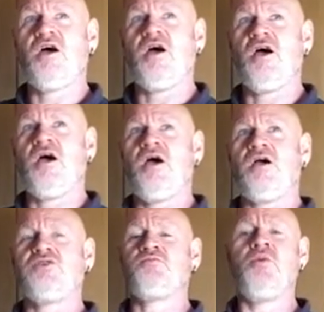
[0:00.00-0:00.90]

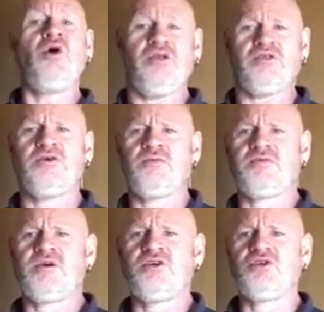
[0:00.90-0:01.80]
It's my
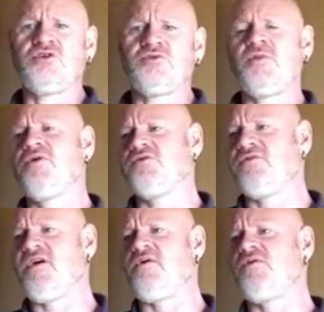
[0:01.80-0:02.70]
interpretation, I suppose,
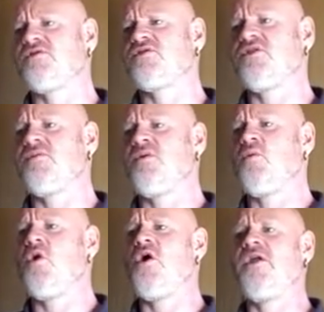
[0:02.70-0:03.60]
of how it's going to be
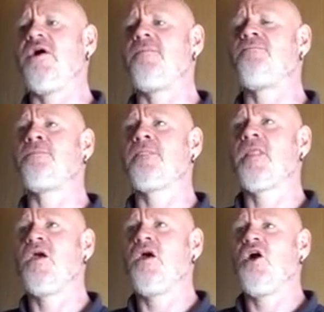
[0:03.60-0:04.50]
wired up,
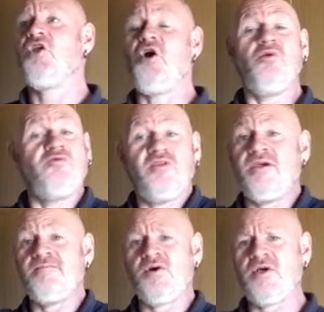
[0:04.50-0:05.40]
and hopefully
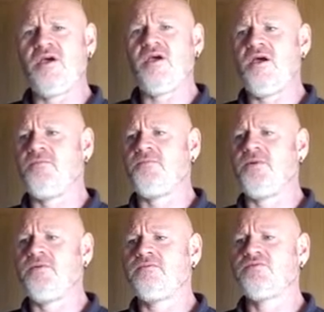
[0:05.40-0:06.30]
it might help
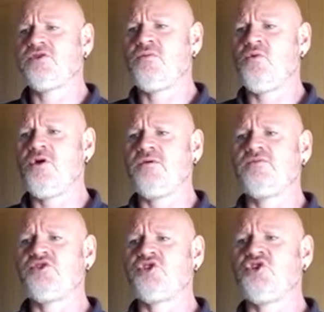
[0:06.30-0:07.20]
someone. I'm
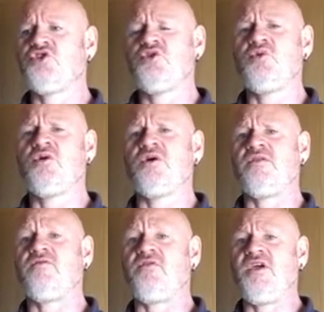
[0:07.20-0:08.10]
just going to do like
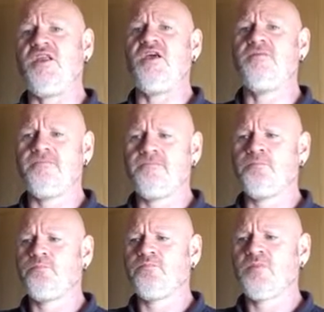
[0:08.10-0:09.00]
the feed-in
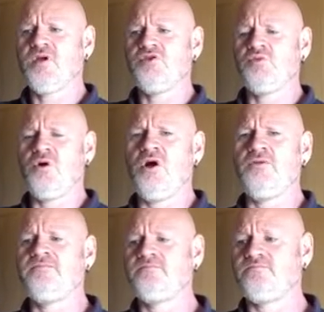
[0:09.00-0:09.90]
as
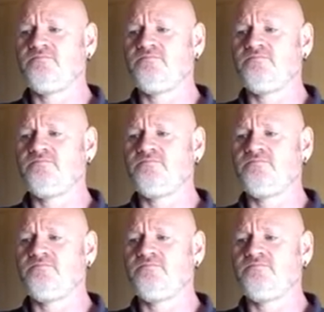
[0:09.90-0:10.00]
one,